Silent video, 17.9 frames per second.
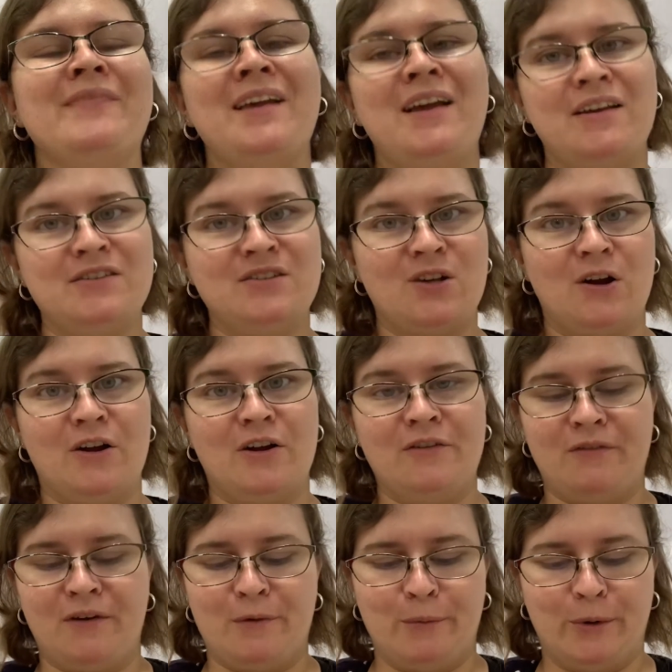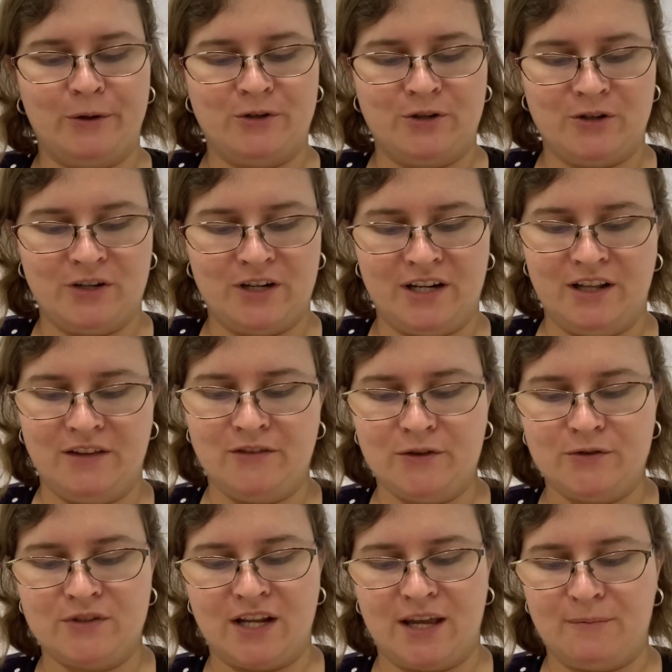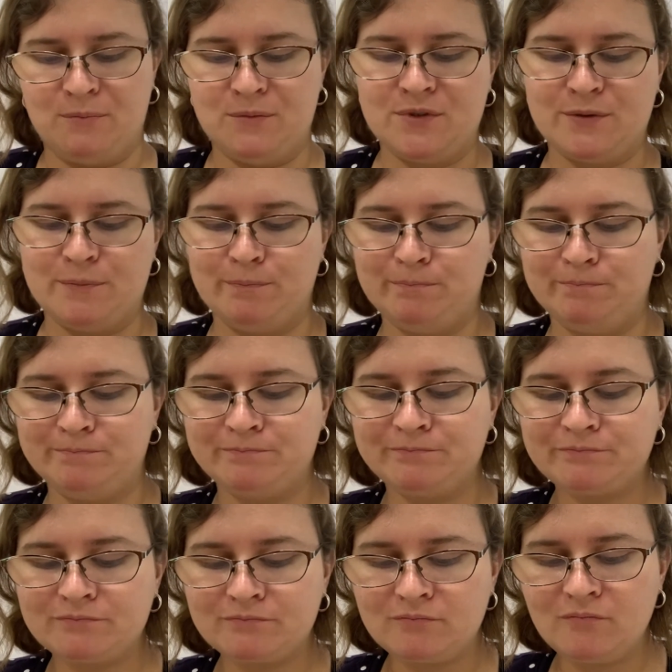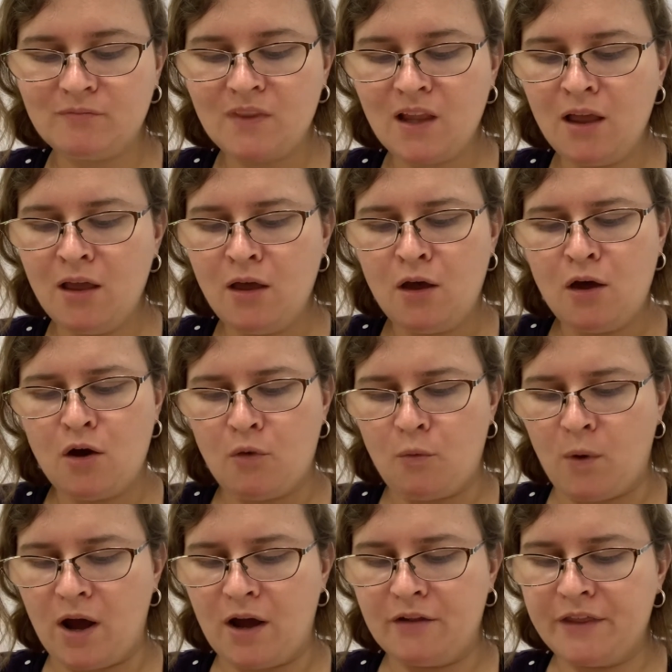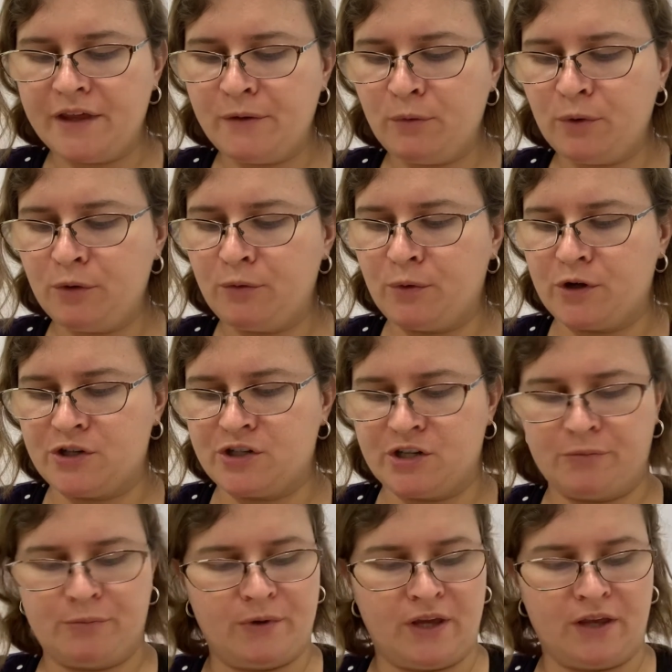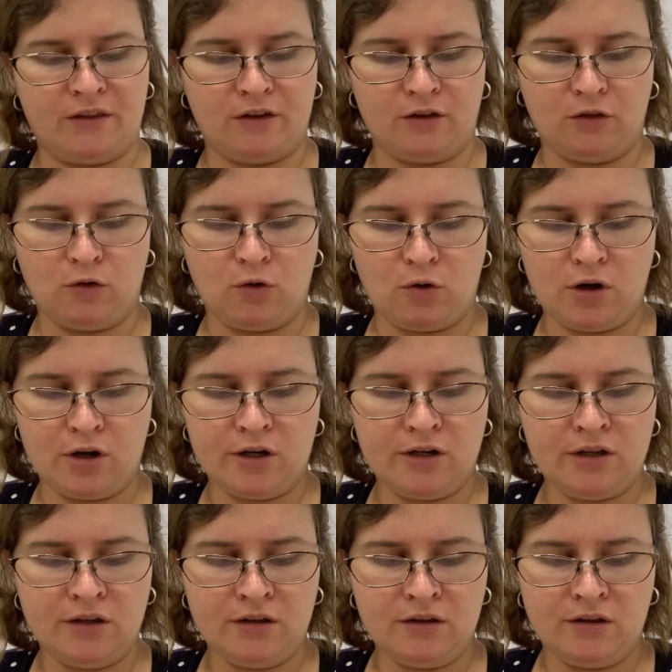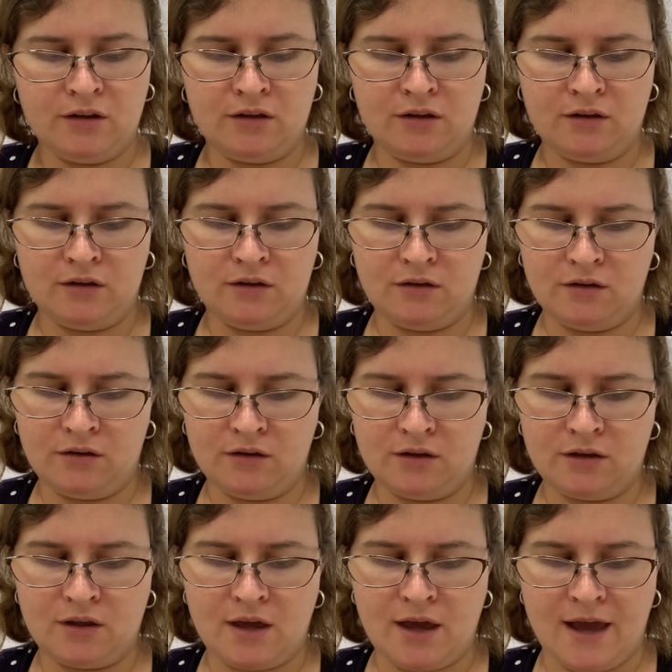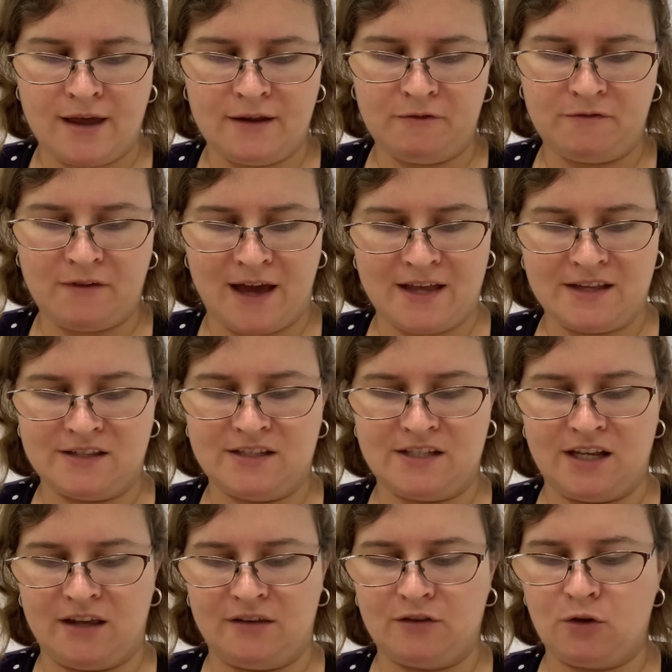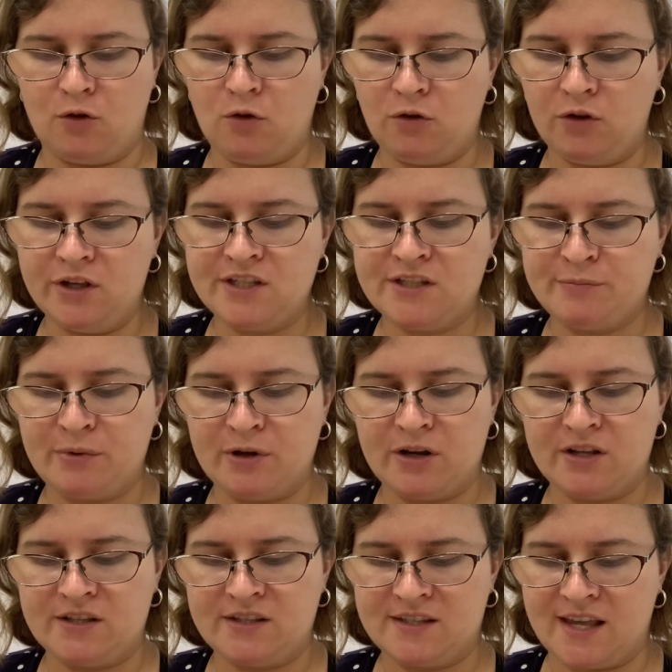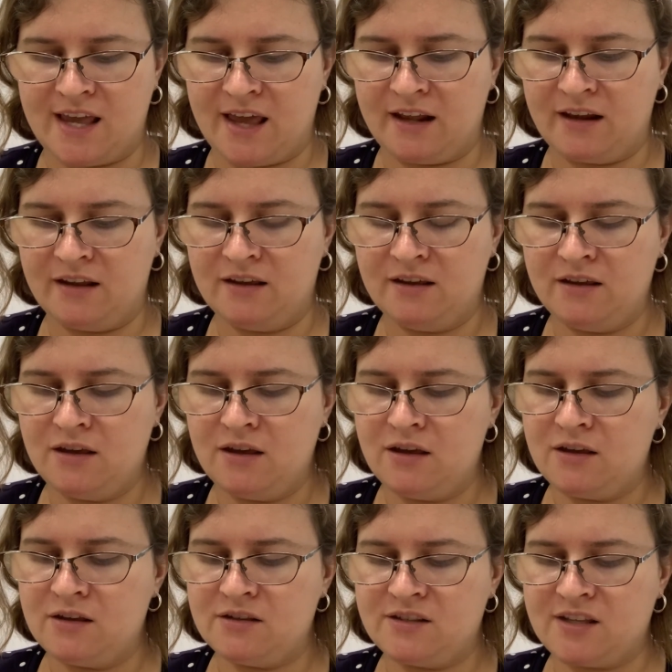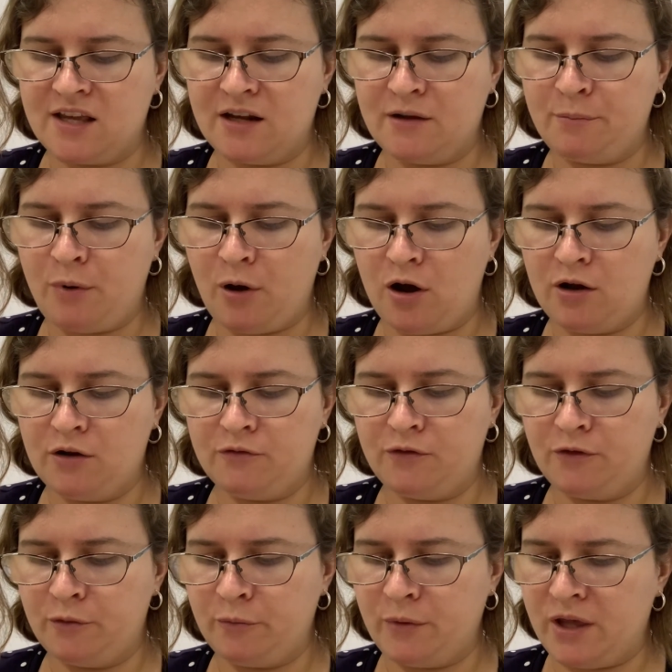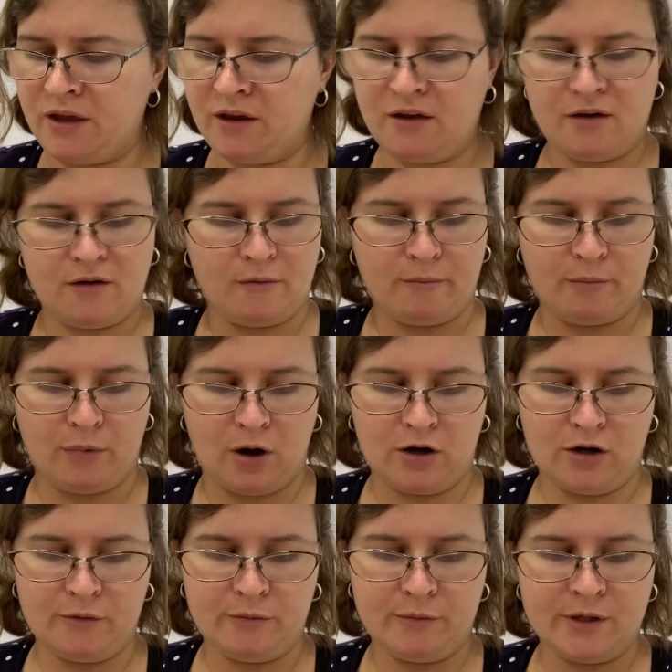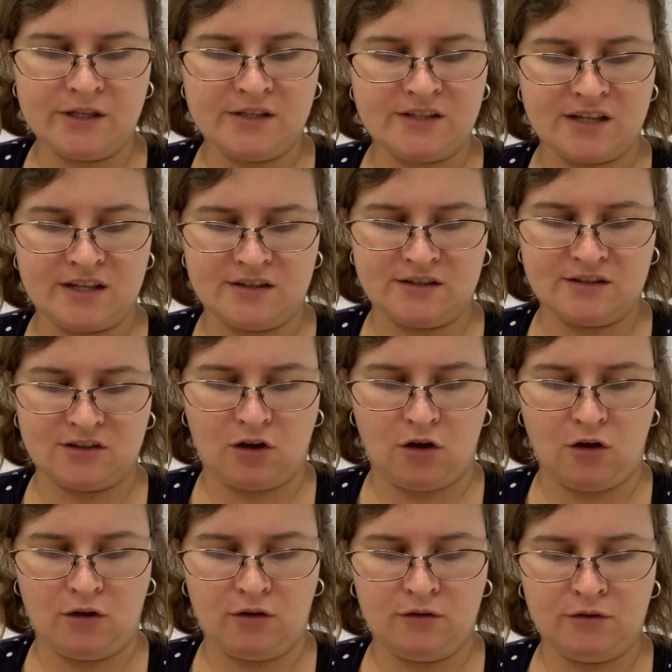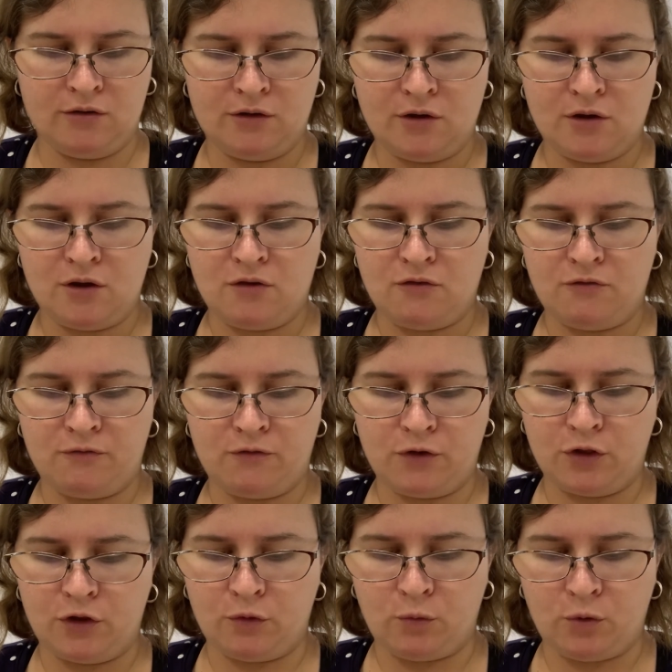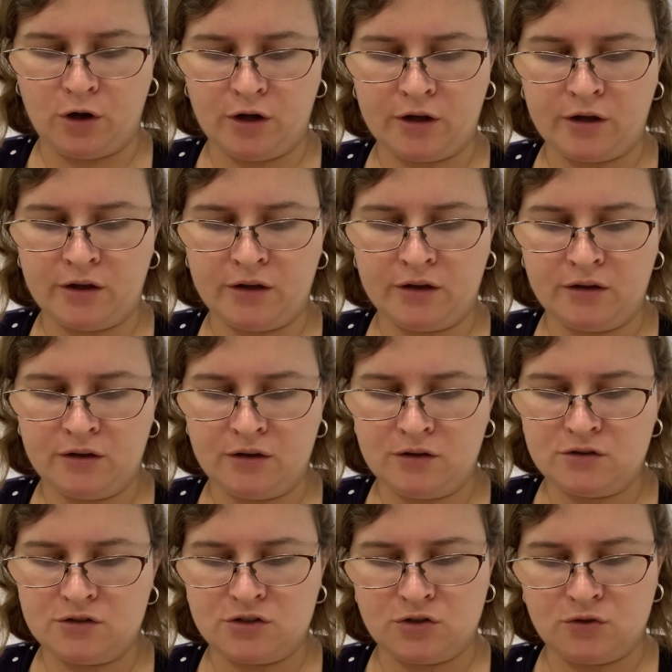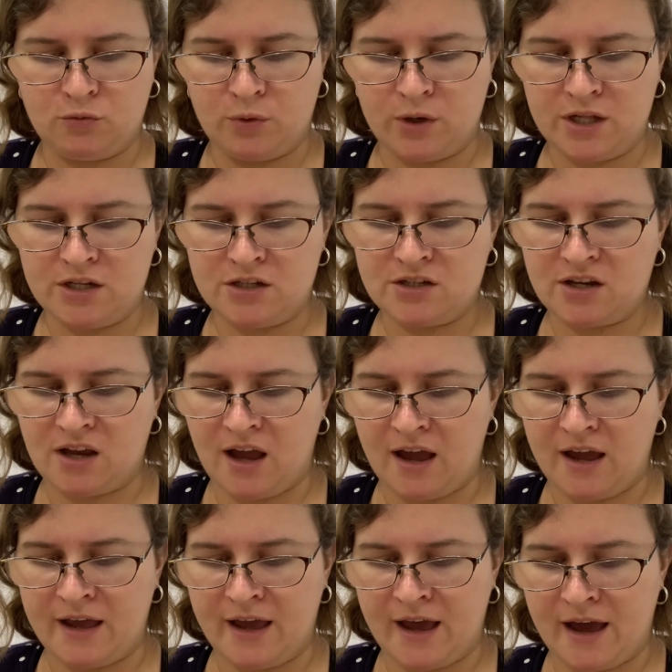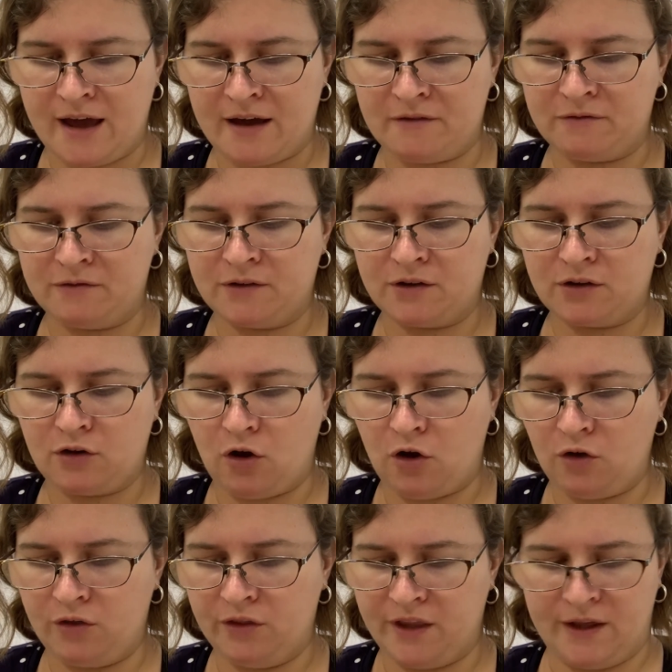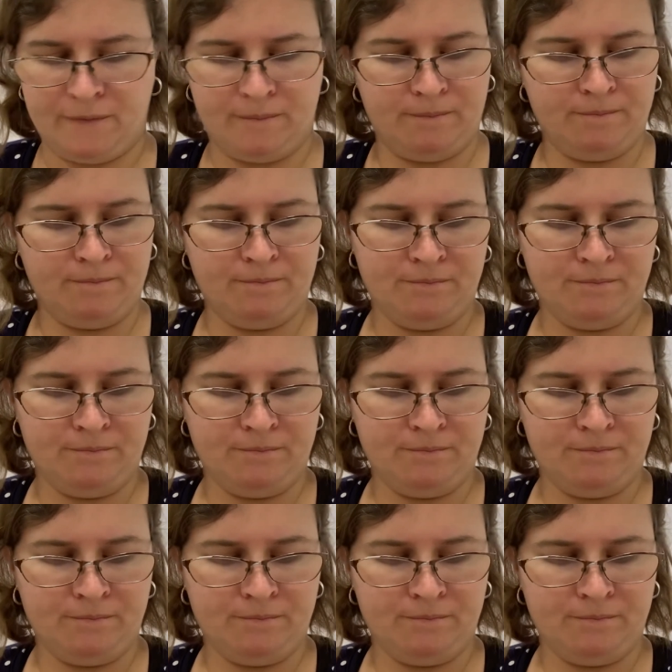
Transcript: Sorry if I butchered any of those names. While they were worshiping the Lord and fasting, the Holy Spirit said, Set apart for me Barnabas and Saul for the work to which I have called them.